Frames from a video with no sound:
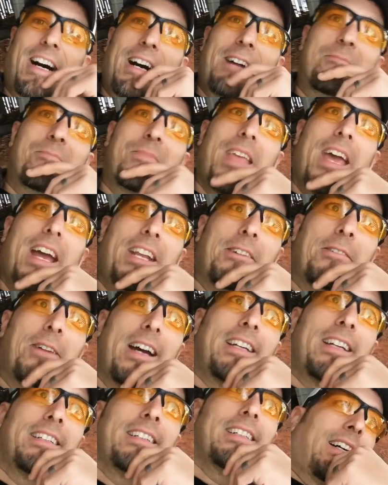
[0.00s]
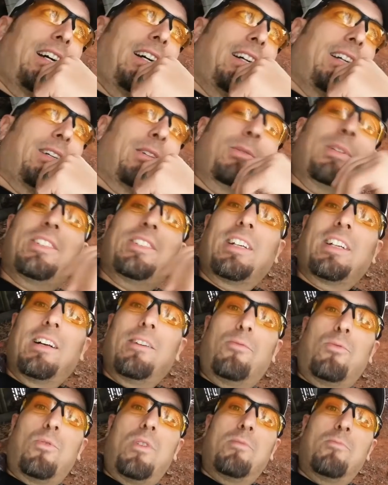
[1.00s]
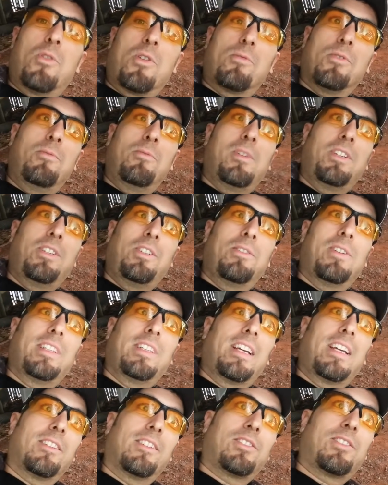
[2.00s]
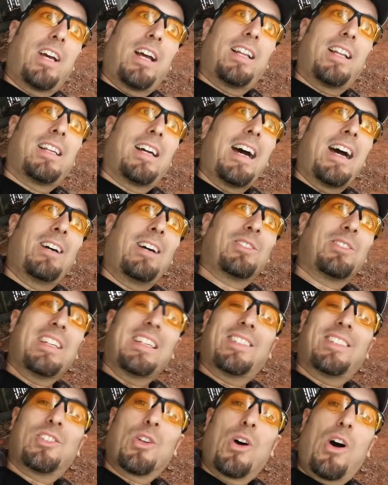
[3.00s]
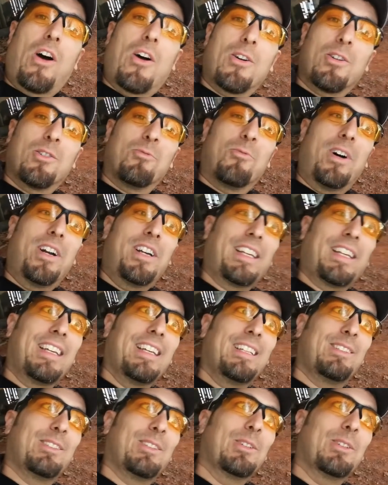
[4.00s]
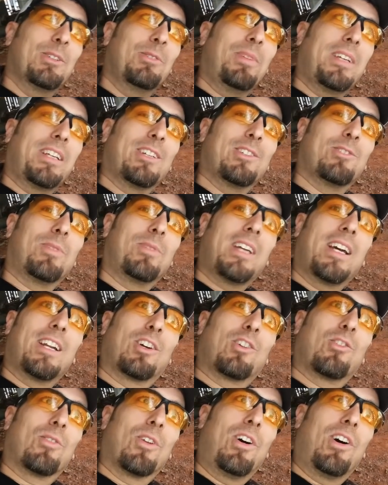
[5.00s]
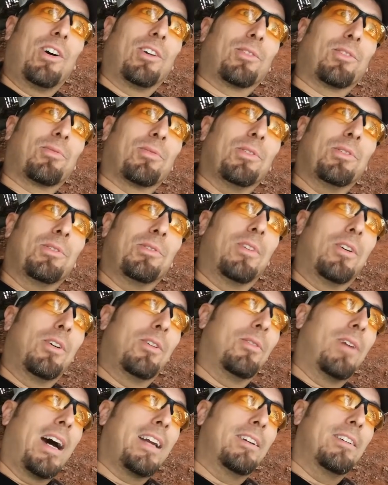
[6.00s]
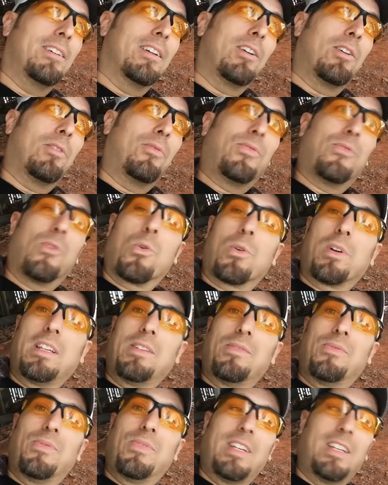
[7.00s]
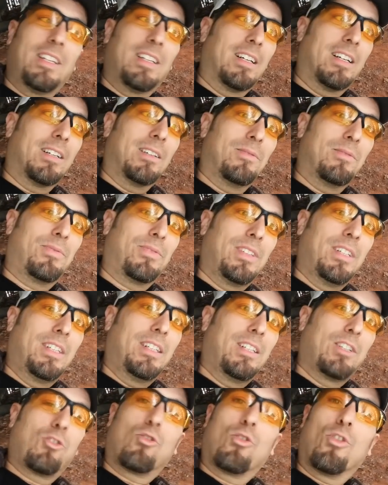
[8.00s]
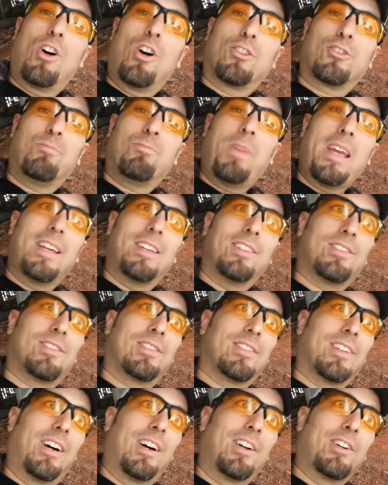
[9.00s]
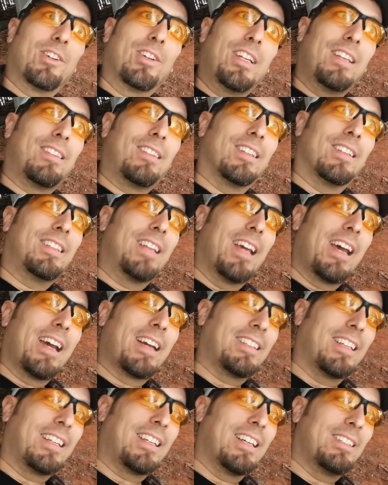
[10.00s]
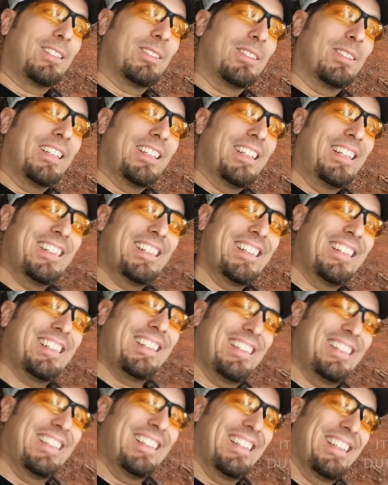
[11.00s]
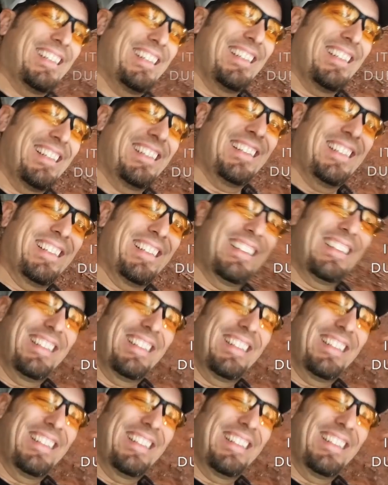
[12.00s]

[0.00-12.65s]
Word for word: um, anyway we still have one more room to do on the other side of the house it's the harder one to get to because we got to crawl through oh i don't know 40 feet of crawl space underneath oh, the deck disgusting. to get to it it's disgusting